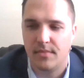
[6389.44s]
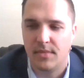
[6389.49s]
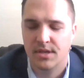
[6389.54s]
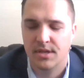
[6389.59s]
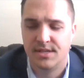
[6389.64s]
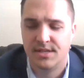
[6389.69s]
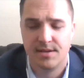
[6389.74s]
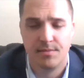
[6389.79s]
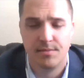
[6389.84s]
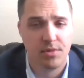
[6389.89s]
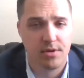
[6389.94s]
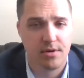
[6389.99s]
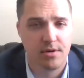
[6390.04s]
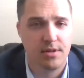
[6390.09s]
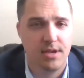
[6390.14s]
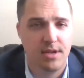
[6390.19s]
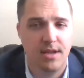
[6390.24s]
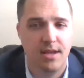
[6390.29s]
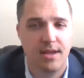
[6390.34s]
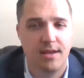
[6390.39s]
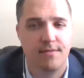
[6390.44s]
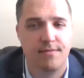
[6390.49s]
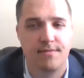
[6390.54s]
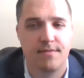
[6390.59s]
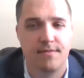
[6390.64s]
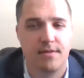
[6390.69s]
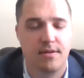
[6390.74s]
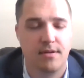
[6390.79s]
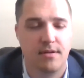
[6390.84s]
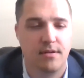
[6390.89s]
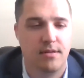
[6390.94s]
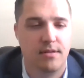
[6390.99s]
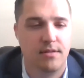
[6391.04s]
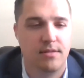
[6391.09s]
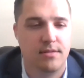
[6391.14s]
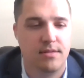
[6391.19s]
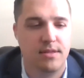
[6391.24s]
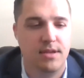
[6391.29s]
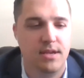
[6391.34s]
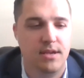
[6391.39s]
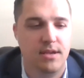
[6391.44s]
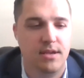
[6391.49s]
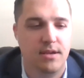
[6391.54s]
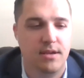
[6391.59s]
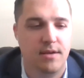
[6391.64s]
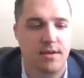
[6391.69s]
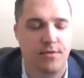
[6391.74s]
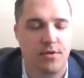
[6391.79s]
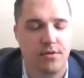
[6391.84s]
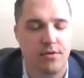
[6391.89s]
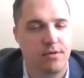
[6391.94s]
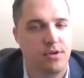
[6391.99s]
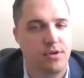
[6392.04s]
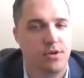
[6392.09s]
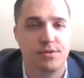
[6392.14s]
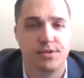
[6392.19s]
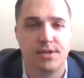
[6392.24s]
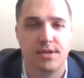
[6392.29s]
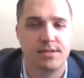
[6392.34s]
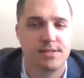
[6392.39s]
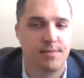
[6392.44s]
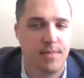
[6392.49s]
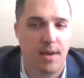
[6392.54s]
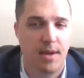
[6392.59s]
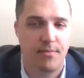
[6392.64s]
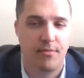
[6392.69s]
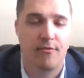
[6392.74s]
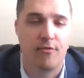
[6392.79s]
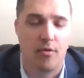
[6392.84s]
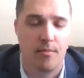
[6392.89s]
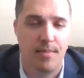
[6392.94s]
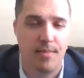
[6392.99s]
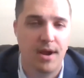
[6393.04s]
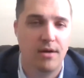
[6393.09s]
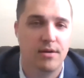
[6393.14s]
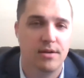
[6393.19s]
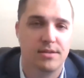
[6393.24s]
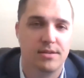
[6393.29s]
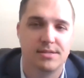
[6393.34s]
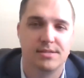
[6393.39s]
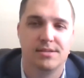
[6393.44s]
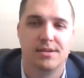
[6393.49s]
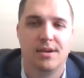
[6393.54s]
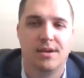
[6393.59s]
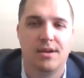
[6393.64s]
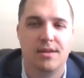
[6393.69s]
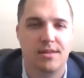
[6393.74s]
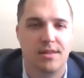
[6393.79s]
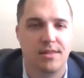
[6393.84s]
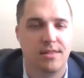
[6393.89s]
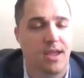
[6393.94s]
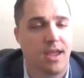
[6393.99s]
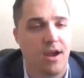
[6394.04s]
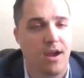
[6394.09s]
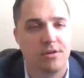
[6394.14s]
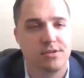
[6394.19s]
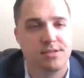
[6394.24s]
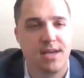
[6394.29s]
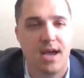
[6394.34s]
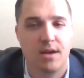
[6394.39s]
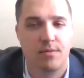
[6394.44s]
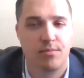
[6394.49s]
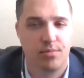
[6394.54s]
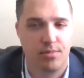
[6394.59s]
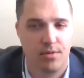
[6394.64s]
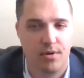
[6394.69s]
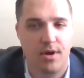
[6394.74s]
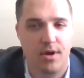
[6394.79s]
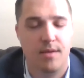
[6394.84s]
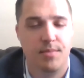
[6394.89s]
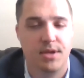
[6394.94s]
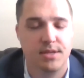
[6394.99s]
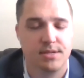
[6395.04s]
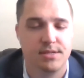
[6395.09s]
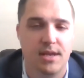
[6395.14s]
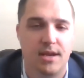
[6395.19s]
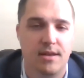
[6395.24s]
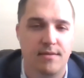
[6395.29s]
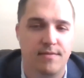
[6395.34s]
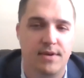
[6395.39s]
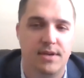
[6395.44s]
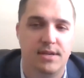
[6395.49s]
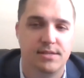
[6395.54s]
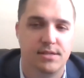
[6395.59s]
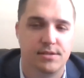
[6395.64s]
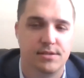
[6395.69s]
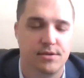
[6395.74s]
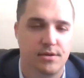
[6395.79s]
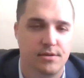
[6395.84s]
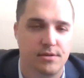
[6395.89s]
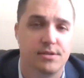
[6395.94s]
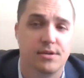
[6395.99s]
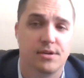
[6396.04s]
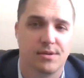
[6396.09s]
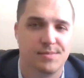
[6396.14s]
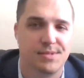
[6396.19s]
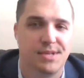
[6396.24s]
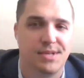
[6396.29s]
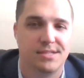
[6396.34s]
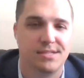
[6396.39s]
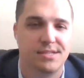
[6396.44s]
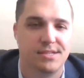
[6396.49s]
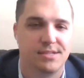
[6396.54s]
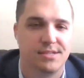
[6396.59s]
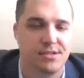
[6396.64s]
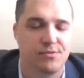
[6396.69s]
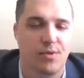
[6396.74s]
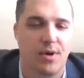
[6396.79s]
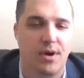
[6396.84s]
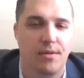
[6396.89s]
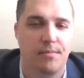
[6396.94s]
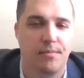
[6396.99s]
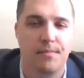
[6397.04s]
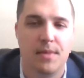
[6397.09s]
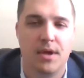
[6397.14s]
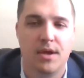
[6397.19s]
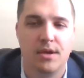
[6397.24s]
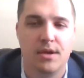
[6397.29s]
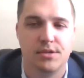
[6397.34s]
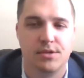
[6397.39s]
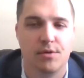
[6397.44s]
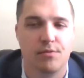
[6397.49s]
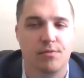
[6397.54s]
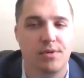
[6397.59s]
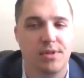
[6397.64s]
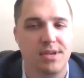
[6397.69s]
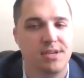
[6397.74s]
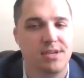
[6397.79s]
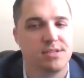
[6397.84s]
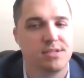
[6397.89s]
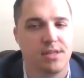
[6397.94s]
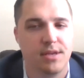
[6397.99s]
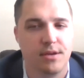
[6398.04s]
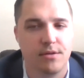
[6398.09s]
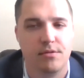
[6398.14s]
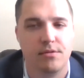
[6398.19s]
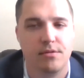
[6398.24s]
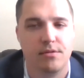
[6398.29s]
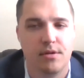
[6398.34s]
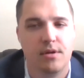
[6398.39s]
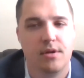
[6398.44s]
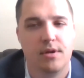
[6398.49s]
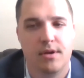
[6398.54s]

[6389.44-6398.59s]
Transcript: Similarly, if you're using some type of forbearance, then the CARES Act prohibits late fees in certain circumstances as well. So it really is a little,